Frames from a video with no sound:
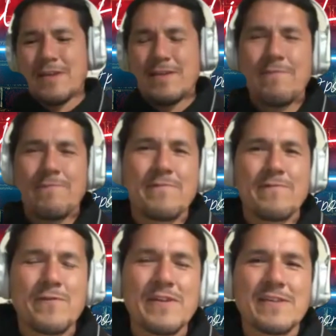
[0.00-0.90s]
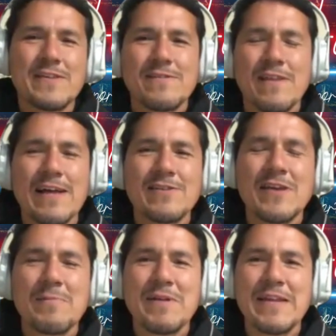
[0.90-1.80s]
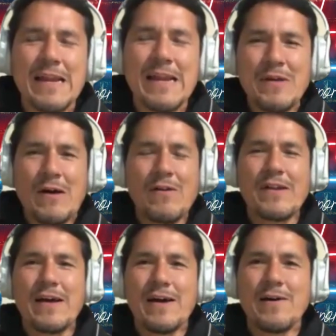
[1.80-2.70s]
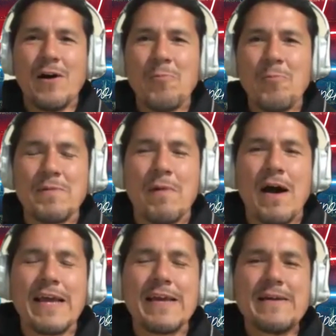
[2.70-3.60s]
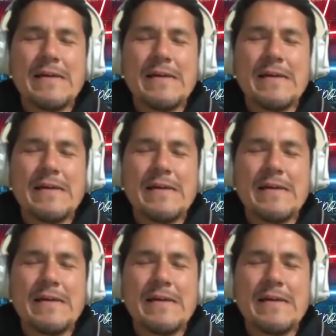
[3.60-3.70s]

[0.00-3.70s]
Yep. For this last segment, Danny, we call it open mic.